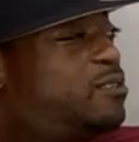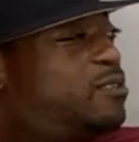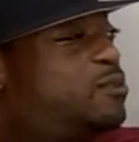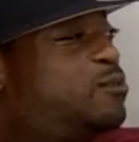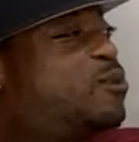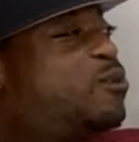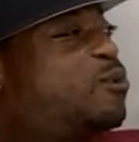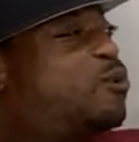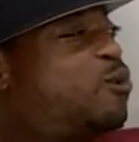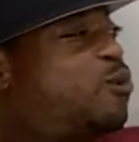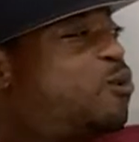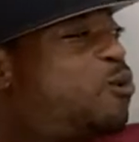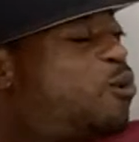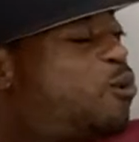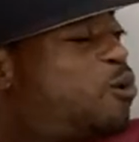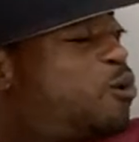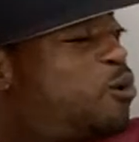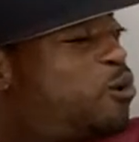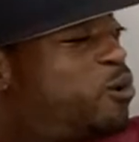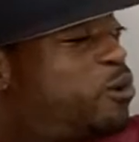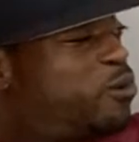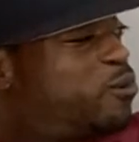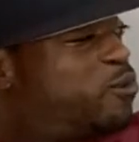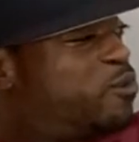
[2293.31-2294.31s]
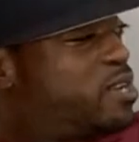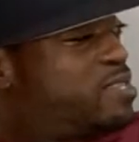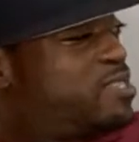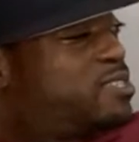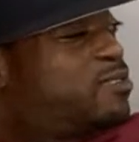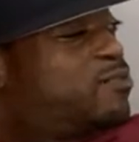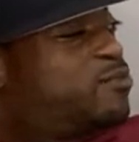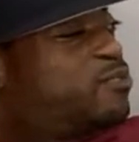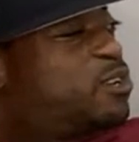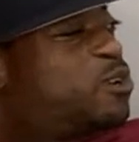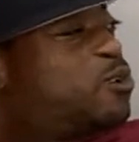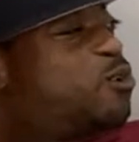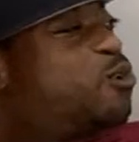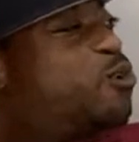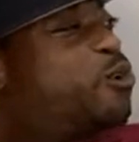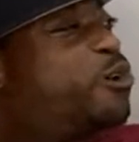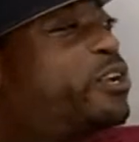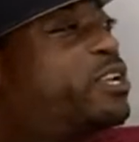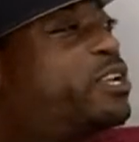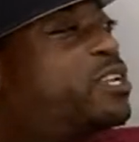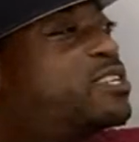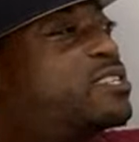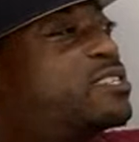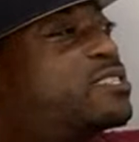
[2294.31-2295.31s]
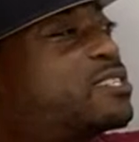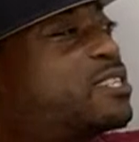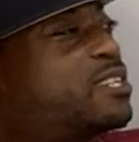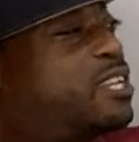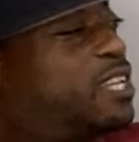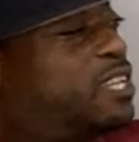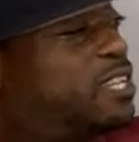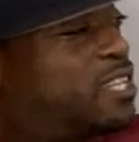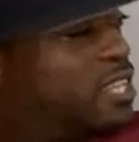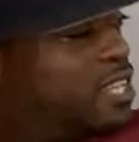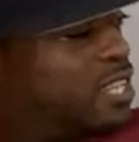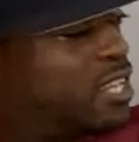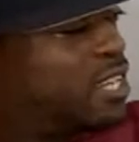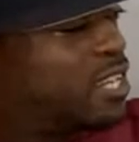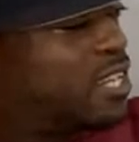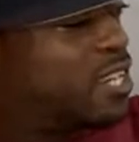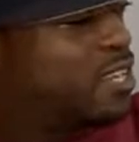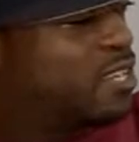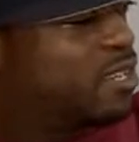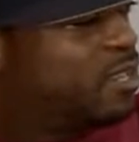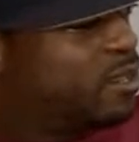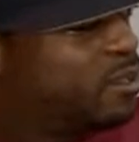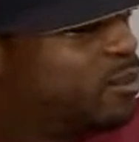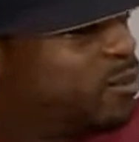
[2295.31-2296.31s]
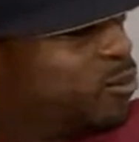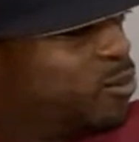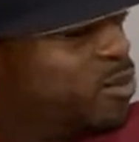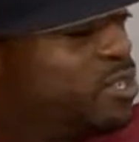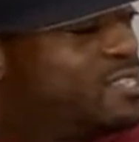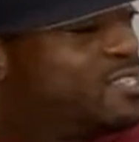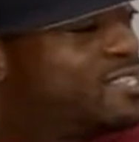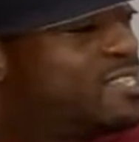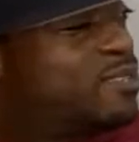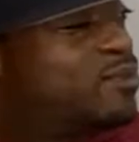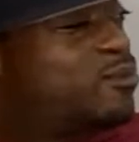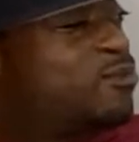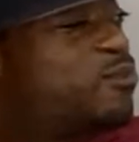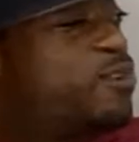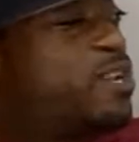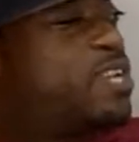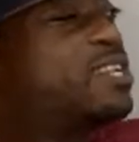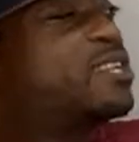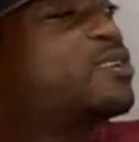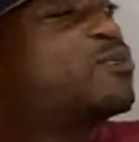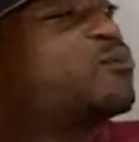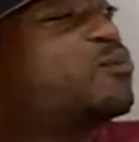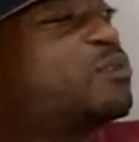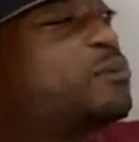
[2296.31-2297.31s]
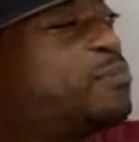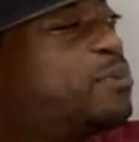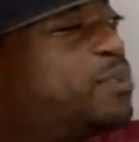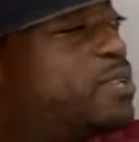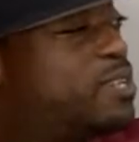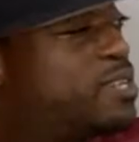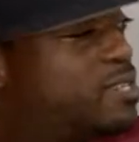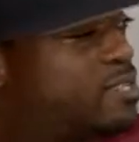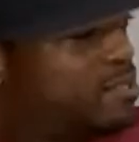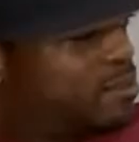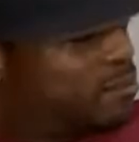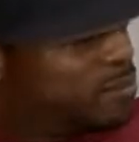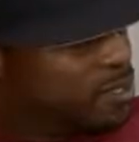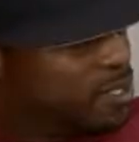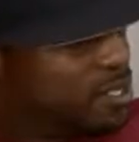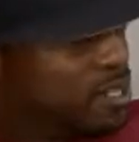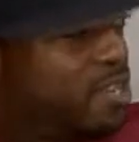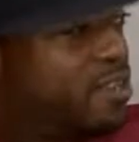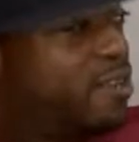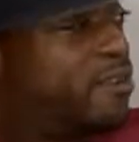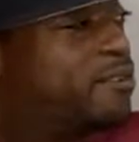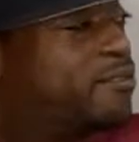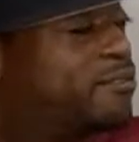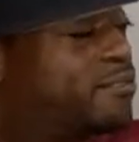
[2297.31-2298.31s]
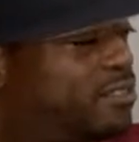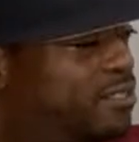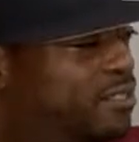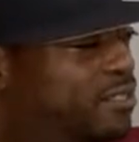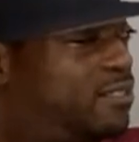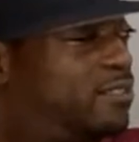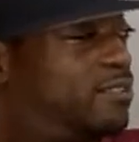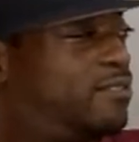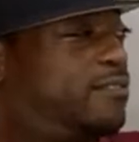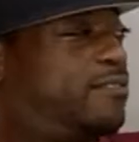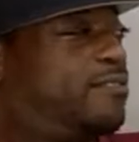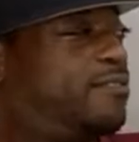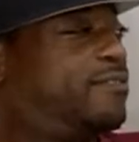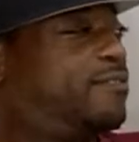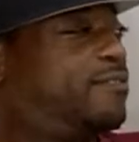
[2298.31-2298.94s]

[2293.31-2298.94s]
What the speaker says: you know, all the rest of your organs so they can regenerate and replenish themselves.